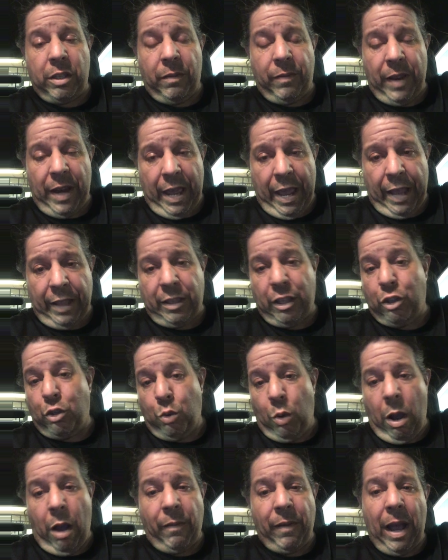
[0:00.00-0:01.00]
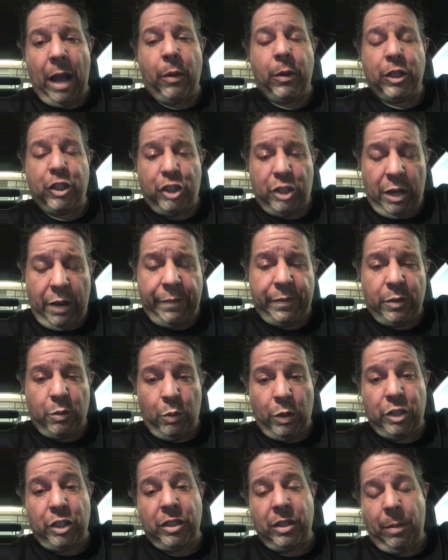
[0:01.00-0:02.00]
of an 8 to 12 hour shift,
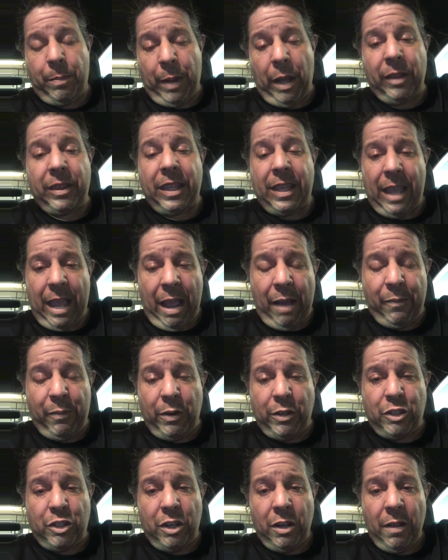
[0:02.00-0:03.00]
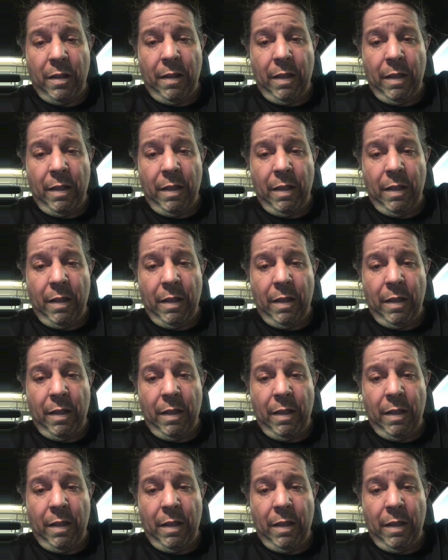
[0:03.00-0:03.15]
which is about the average,